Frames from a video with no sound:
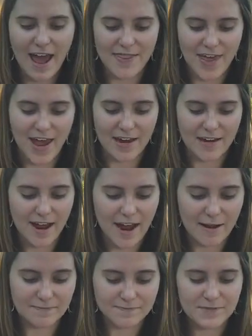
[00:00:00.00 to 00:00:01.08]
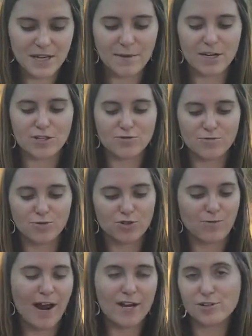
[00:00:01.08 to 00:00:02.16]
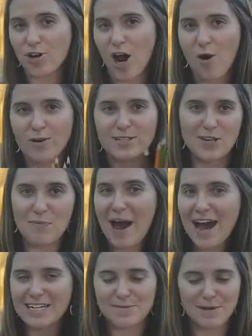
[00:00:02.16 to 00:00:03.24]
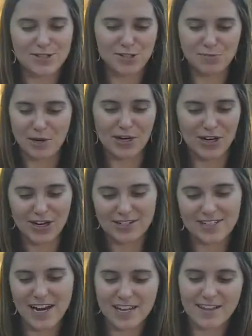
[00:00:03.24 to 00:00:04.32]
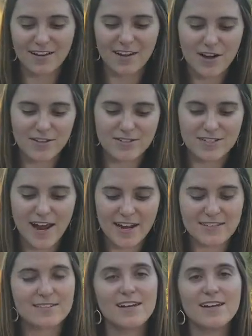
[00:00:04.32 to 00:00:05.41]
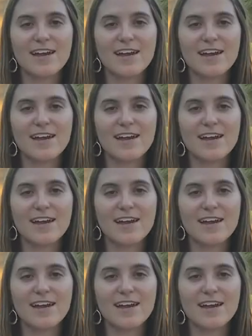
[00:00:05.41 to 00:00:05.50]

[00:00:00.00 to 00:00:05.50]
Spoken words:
And then something to write or draw with, so pens, pencils, markers, anything along those lines,